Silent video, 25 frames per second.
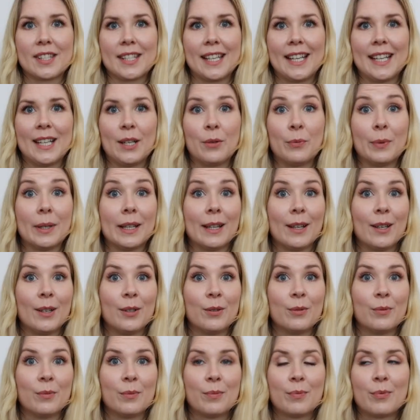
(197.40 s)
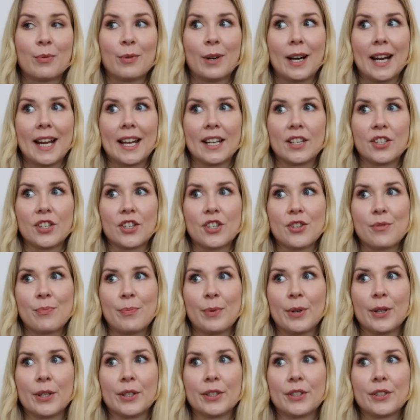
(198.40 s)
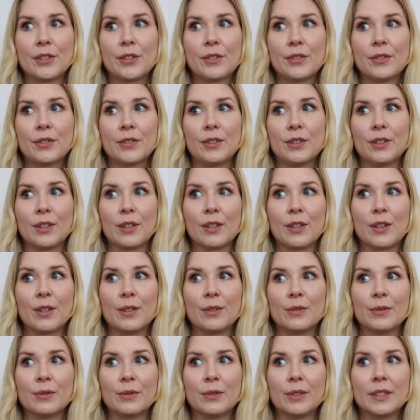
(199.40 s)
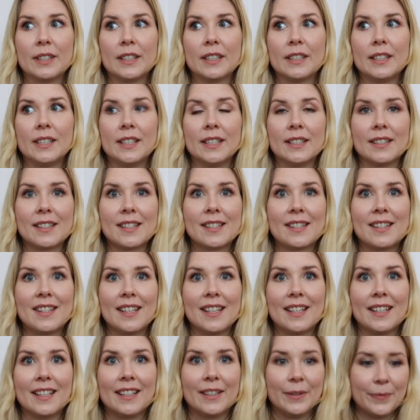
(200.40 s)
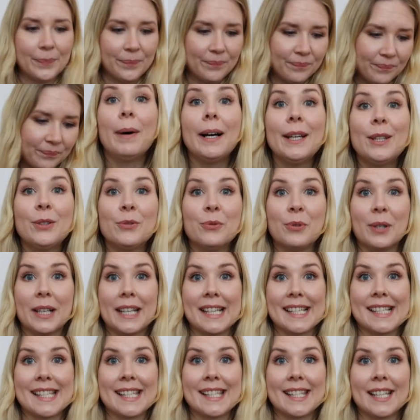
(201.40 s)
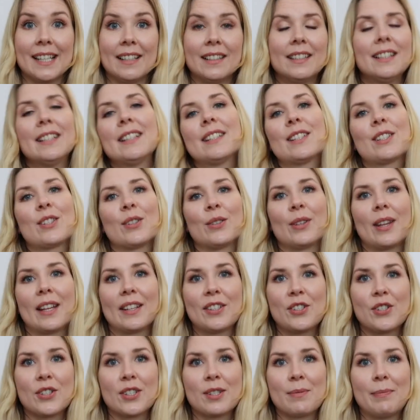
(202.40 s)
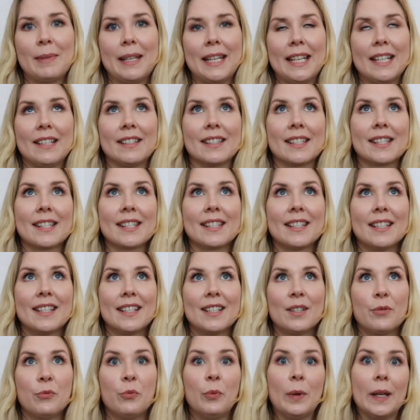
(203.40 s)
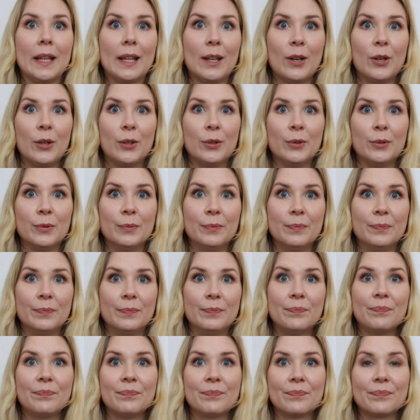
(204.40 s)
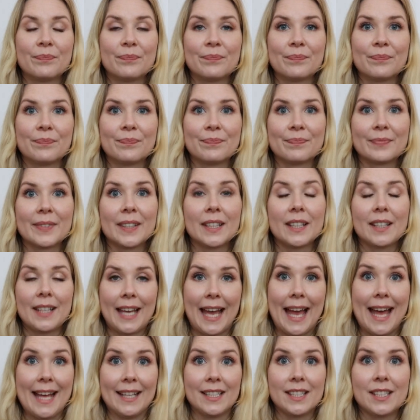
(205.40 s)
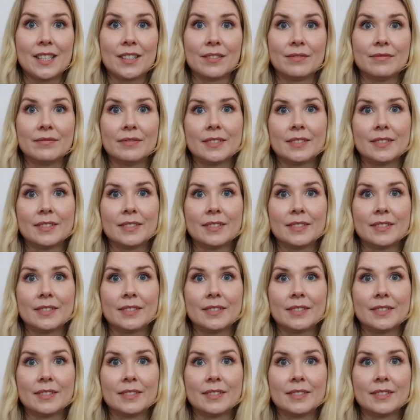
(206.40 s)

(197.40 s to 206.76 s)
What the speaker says: say a willow branch, but you know, it's the pajunkissa. So that just means willow cat.